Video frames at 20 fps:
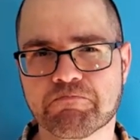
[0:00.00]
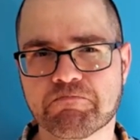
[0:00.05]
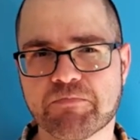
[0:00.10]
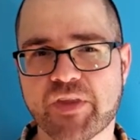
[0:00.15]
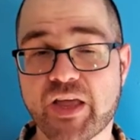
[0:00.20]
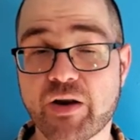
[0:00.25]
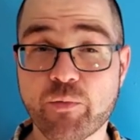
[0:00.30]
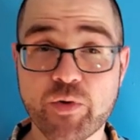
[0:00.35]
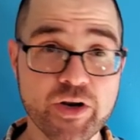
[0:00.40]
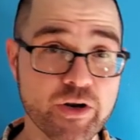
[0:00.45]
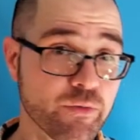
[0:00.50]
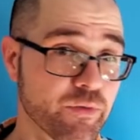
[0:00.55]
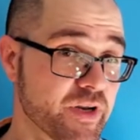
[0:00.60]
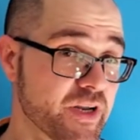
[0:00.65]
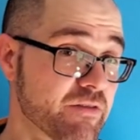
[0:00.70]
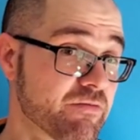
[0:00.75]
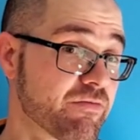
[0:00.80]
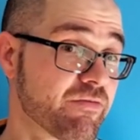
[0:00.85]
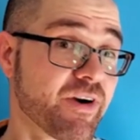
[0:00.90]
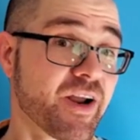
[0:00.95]
Then we
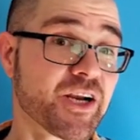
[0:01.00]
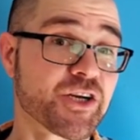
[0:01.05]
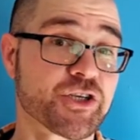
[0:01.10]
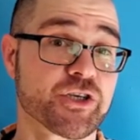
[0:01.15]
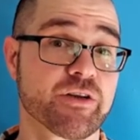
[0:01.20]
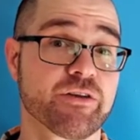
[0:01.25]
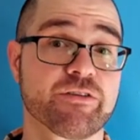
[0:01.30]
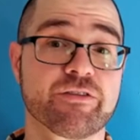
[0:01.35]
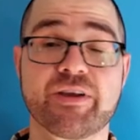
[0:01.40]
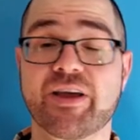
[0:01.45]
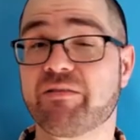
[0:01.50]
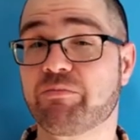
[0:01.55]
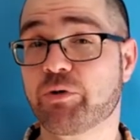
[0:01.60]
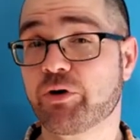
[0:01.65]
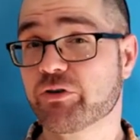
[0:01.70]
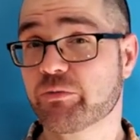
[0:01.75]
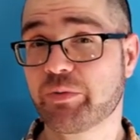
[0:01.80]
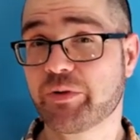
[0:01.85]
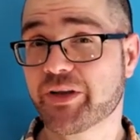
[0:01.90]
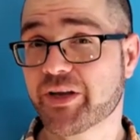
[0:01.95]
don't need fractions to have
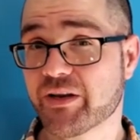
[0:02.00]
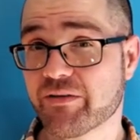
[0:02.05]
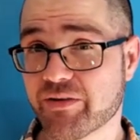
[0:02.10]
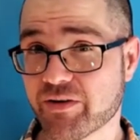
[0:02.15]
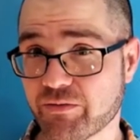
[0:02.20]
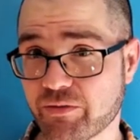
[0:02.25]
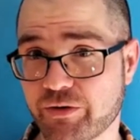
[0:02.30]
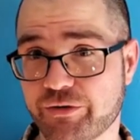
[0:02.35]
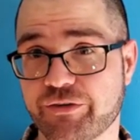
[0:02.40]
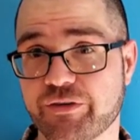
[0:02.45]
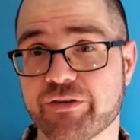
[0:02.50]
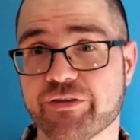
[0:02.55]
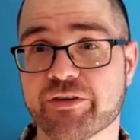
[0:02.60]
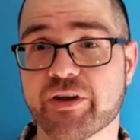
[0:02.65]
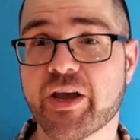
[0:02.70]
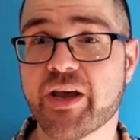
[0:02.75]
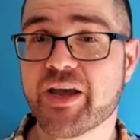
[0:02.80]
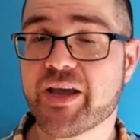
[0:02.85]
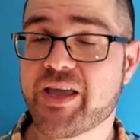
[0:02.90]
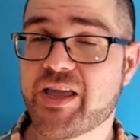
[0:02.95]
multiplicative inverses.